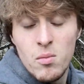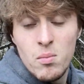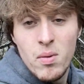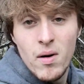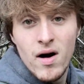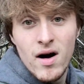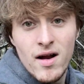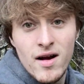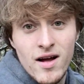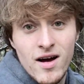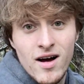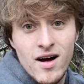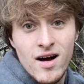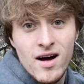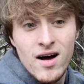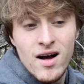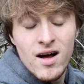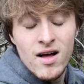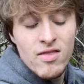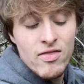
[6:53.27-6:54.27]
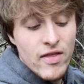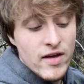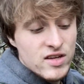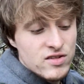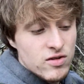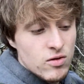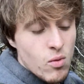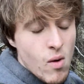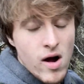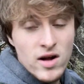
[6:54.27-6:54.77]
But thanks for
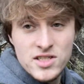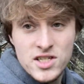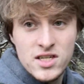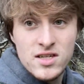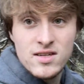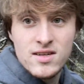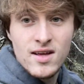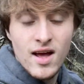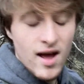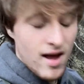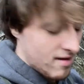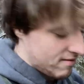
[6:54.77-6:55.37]
watching. I